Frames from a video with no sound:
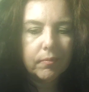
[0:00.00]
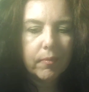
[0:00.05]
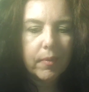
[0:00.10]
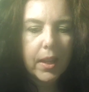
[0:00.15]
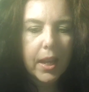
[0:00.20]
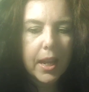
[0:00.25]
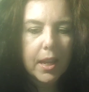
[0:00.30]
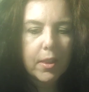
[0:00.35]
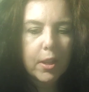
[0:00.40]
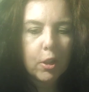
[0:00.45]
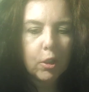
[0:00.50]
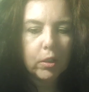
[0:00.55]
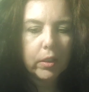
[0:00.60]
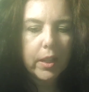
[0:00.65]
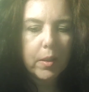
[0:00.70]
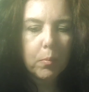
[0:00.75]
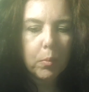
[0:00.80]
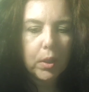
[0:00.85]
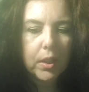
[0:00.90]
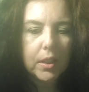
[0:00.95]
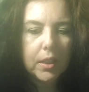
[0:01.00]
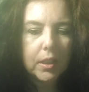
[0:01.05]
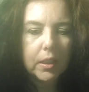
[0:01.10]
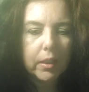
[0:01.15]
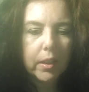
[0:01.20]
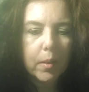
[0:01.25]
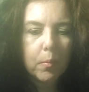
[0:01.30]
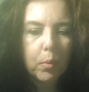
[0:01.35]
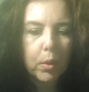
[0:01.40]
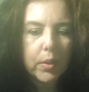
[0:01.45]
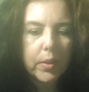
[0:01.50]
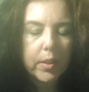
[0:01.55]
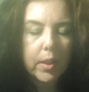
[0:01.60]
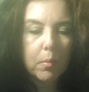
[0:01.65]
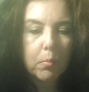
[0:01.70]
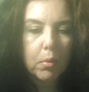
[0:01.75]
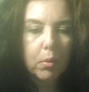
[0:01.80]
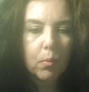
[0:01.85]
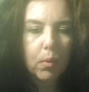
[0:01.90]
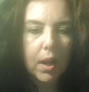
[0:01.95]
Hey there, Libra, Libra, Sun,
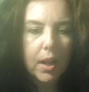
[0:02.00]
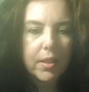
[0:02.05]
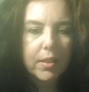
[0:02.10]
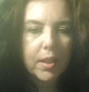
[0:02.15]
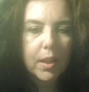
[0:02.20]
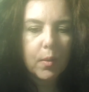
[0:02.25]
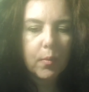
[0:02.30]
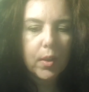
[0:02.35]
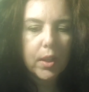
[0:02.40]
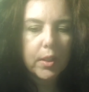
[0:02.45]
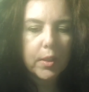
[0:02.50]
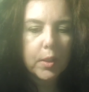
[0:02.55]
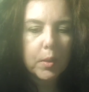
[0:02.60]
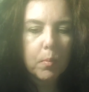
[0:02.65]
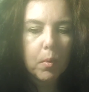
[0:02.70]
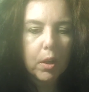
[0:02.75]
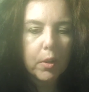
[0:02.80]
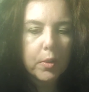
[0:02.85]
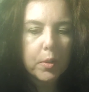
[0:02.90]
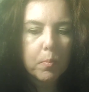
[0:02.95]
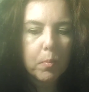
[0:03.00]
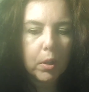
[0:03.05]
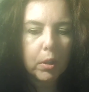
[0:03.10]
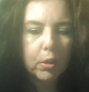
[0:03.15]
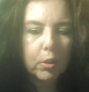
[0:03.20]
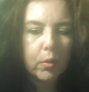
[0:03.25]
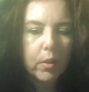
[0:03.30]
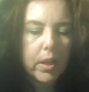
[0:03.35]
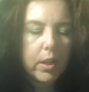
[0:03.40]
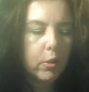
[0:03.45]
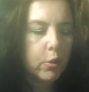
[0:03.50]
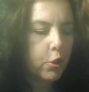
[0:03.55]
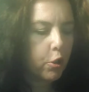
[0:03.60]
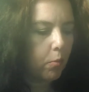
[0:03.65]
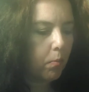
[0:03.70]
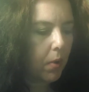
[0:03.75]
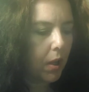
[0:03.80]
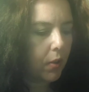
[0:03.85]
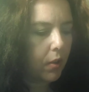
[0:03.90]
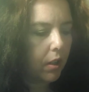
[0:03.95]
Moon, Rising, Venus, Mars, Mercury. Here's your
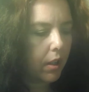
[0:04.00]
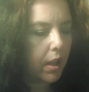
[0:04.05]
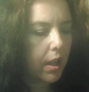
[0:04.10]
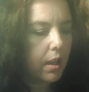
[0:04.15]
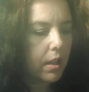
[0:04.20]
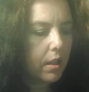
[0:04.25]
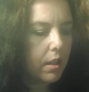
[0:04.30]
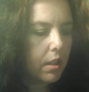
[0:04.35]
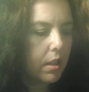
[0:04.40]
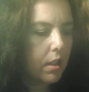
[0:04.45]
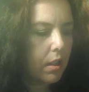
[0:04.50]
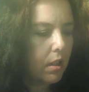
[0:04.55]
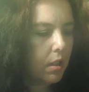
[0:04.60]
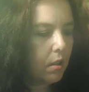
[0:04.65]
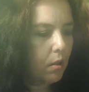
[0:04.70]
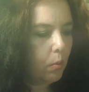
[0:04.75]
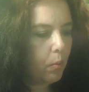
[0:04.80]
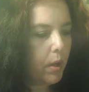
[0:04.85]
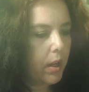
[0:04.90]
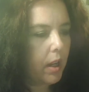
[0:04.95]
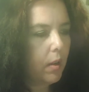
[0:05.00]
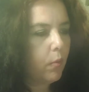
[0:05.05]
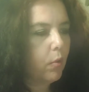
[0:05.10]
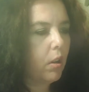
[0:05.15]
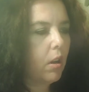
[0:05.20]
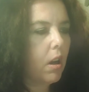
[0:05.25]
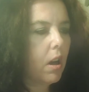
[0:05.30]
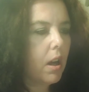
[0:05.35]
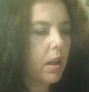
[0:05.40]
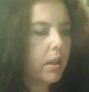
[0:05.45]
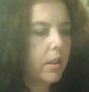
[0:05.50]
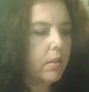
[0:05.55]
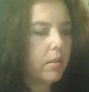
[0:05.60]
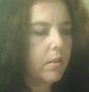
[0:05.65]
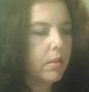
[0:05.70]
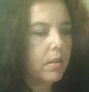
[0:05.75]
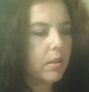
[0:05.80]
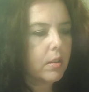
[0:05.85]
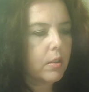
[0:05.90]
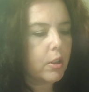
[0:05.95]
monthly reading for
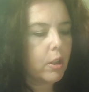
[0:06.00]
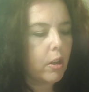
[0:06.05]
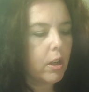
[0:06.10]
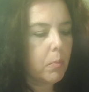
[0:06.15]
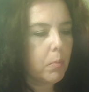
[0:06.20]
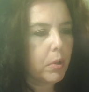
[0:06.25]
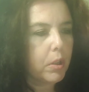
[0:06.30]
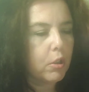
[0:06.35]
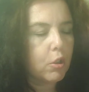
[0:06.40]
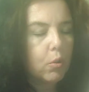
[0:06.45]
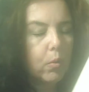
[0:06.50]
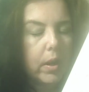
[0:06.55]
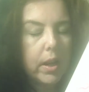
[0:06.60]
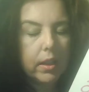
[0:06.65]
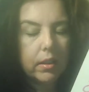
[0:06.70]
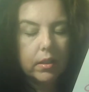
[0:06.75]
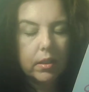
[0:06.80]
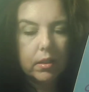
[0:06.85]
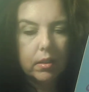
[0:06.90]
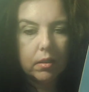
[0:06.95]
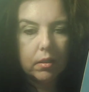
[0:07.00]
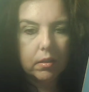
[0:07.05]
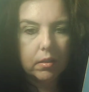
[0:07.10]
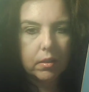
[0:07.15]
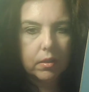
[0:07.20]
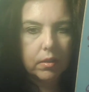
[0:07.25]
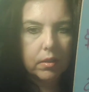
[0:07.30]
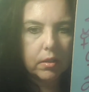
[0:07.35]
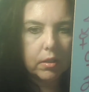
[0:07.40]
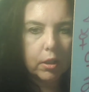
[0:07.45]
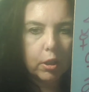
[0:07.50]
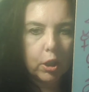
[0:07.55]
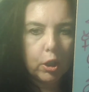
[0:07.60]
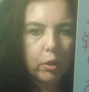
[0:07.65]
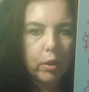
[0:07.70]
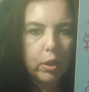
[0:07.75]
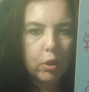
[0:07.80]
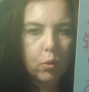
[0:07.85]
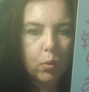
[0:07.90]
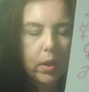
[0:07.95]
August, starting with the transits, the
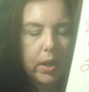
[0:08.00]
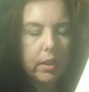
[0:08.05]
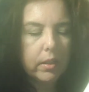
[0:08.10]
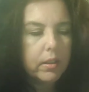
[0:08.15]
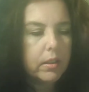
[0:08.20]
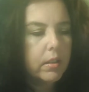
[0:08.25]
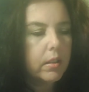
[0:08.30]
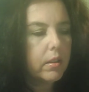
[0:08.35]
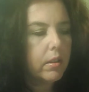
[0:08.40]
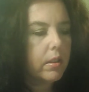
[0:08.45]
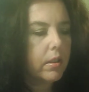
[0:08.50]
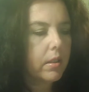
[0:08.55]
current transits.